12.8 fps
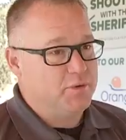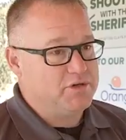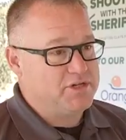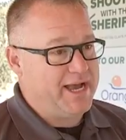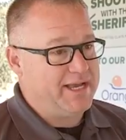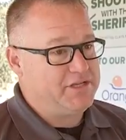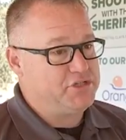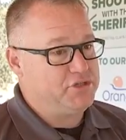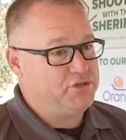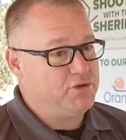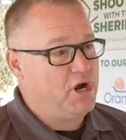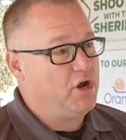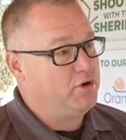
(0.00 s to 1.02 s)
we're trying
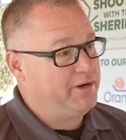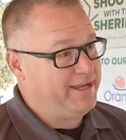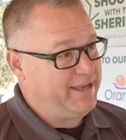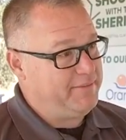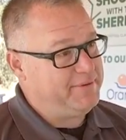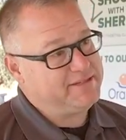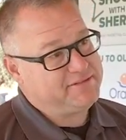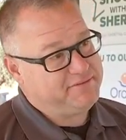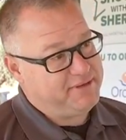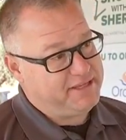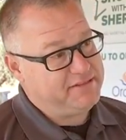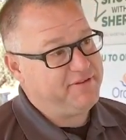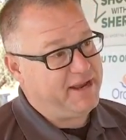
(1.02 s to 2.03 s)
to honor him and his,
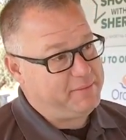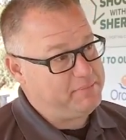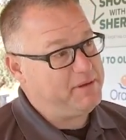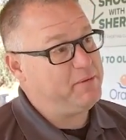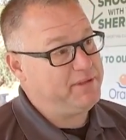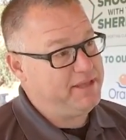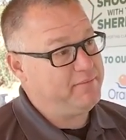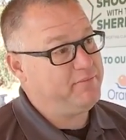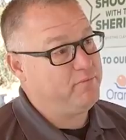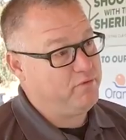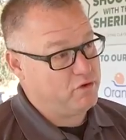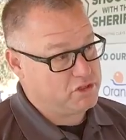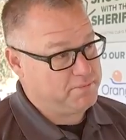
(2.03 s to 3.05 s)
his family, be with them
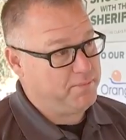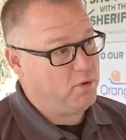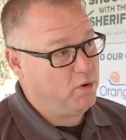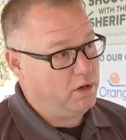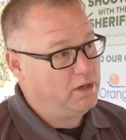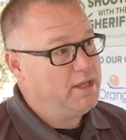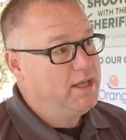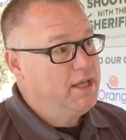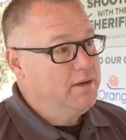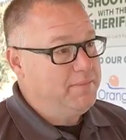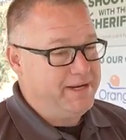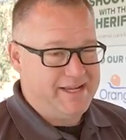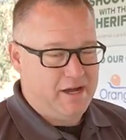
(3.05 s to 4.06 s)
for support.
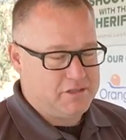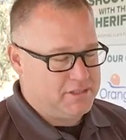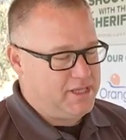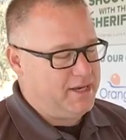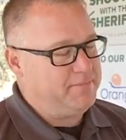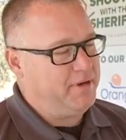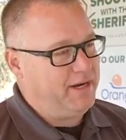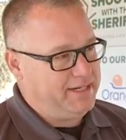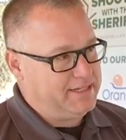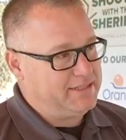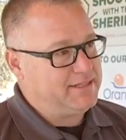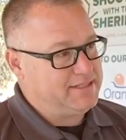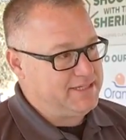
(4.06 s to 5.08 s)
But it costs a lot of money
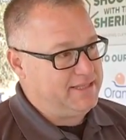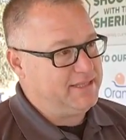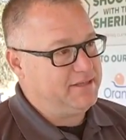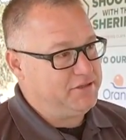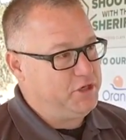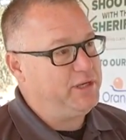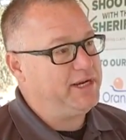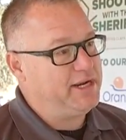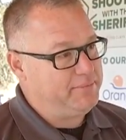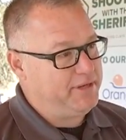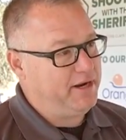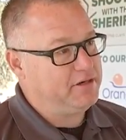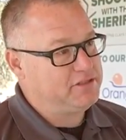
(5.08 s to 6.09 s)
to, to send the unit
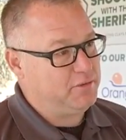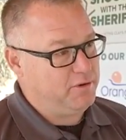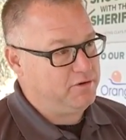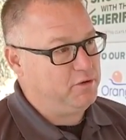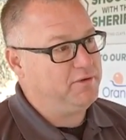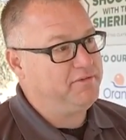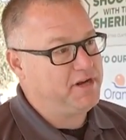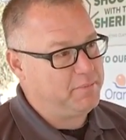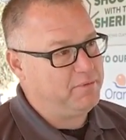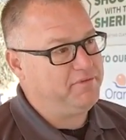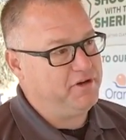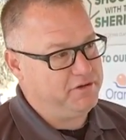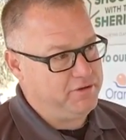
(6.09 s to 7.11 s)
up there, so we're doing a
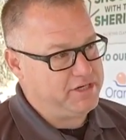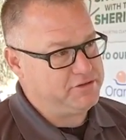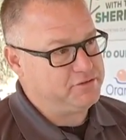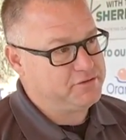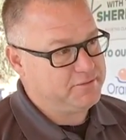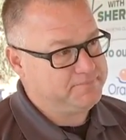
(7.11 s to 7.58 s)
couple fundraisers.